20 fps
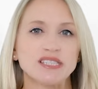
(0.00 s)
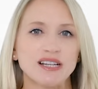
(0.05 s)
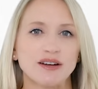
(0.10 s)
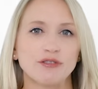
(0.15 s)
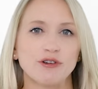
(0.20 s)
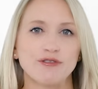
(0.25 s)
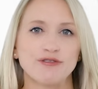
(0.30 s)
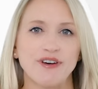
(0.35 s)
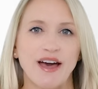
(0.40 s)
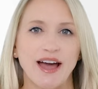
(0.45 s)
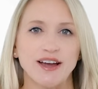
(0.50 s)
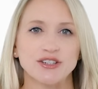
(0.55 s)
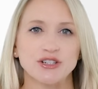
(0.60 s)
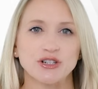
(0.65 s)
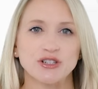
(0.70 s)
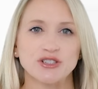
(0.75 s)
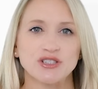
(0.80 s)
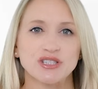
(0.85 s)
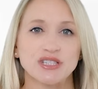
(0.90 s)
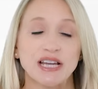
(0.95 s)
several
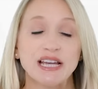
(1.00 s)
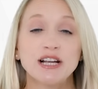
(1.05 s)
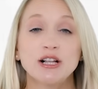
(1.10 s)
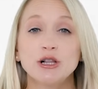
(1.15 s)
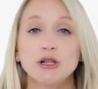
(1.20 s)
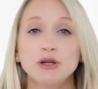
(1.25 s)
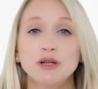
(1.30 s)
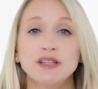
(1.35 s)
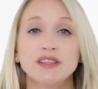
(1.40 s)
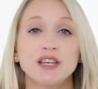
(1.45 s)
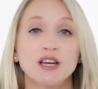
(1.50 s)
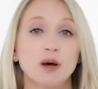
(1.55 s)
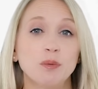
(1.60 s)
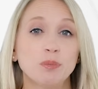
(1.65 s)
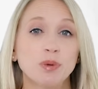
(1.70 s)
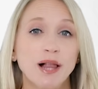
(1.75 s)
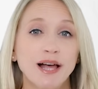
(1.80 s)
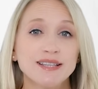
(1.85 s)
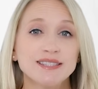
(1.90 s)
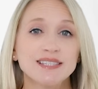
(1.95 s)
factors, including the
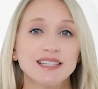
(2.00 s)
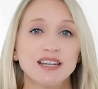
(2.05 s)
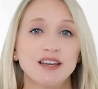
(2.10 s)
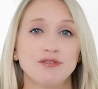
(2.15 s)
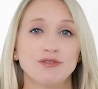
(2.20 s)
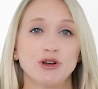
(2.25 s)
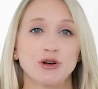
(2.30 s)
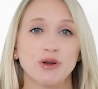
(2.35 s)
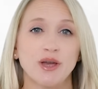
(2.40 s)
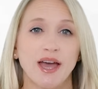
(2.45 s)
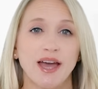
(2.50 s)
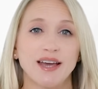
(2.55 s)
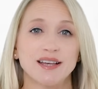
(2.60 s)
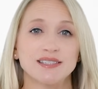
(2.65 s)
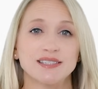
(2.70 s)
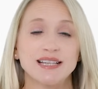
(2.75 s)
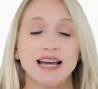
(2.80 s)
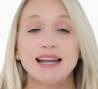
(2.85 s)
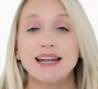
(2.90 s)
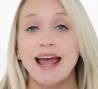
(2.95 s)
complexity of your
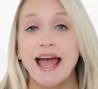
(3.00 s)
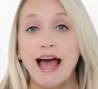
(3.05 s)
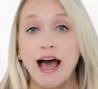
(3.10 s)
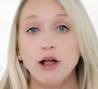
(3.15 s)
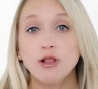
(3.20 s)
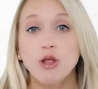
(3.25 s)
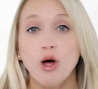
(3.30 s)
case and how